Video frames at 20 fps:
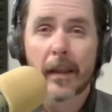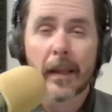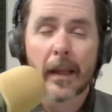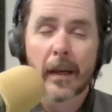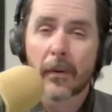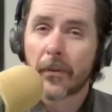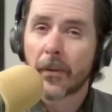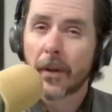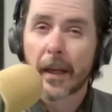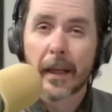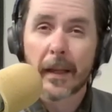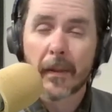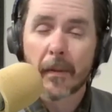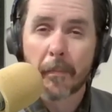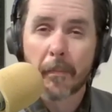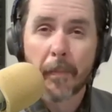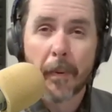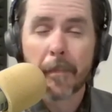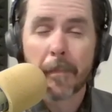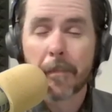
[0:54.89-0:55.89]
and they were sitting in the
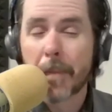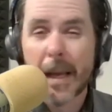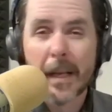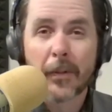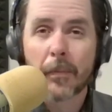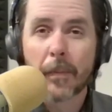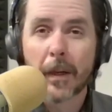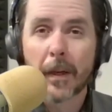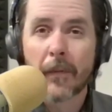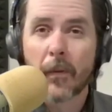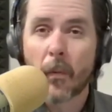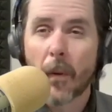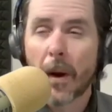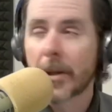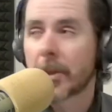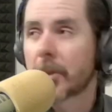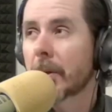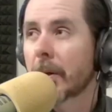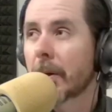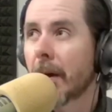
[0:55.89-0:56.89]
basement of the
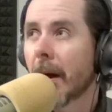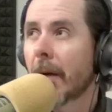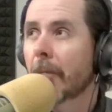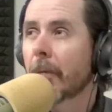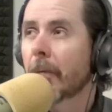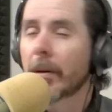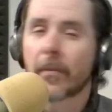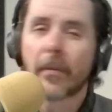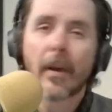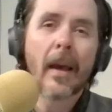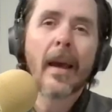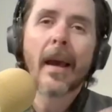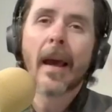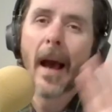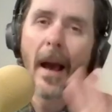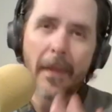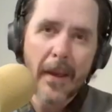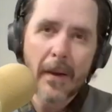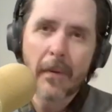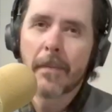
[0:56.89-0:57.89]
Western Conference.
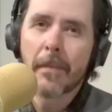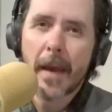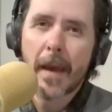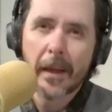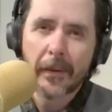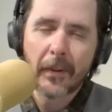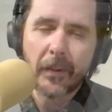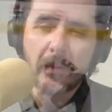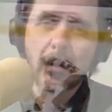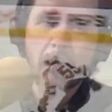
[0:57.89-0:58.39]
I think we may see